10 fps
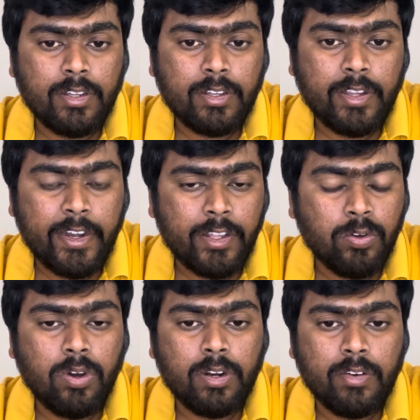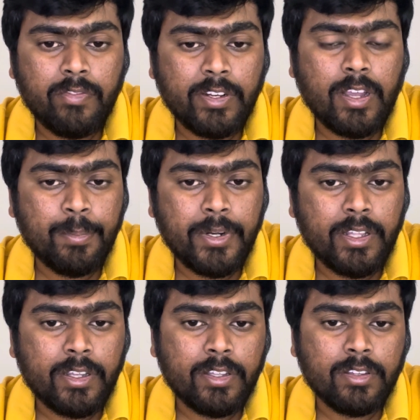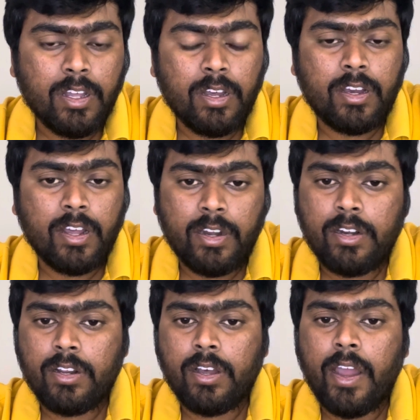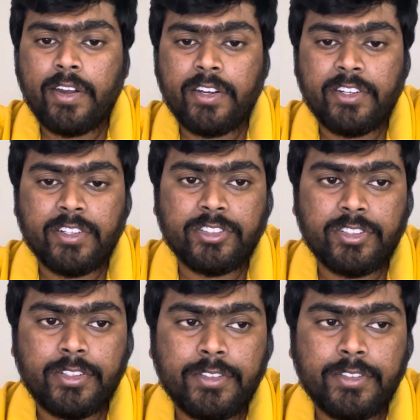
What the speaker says: getting on when competing in the current IT industry.